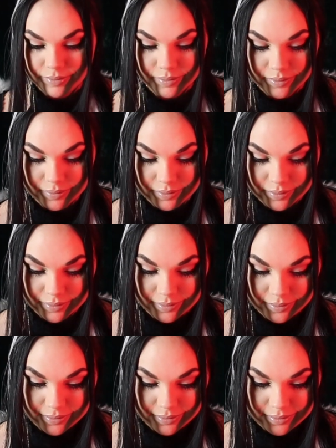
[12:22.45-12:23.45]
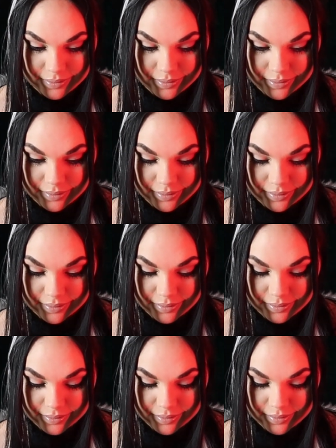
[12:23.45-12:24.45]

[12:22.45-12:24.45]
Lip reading: (silence)